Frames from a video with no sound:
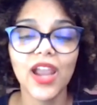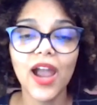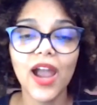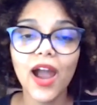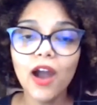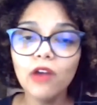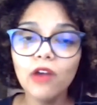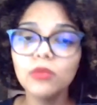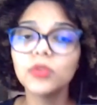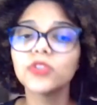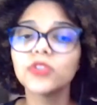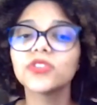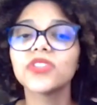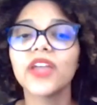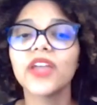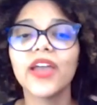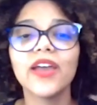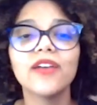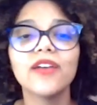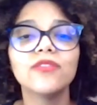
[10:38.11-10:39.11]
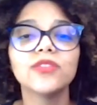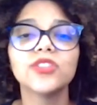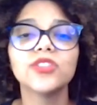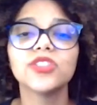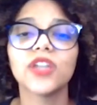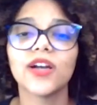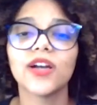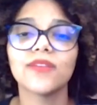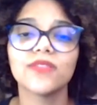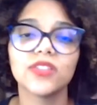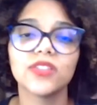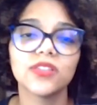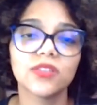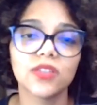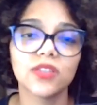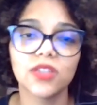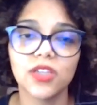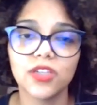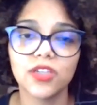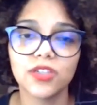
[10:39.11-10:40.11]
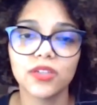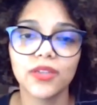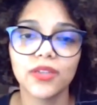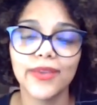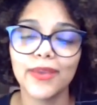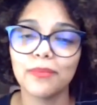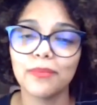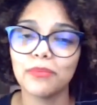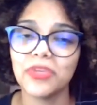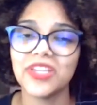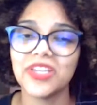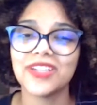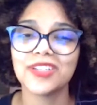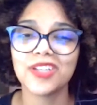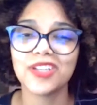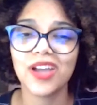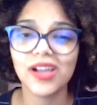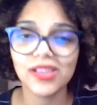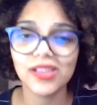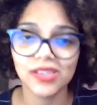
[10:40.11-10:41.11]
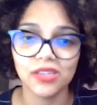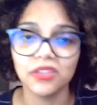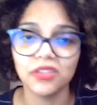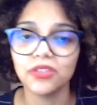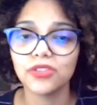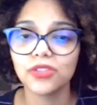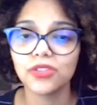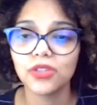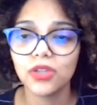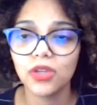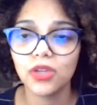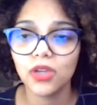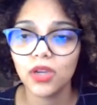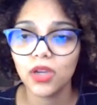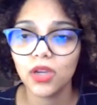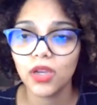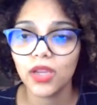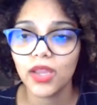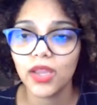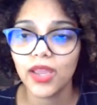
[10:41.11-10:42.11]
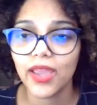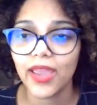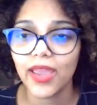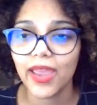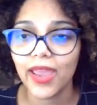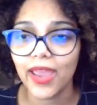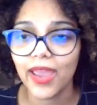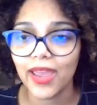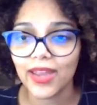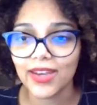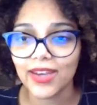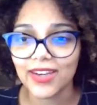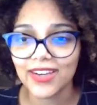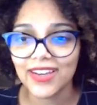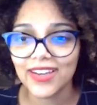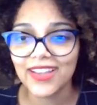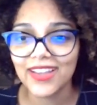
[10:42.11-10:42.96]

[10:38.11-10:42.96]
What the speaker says: almost every Java installation can be a challenge. And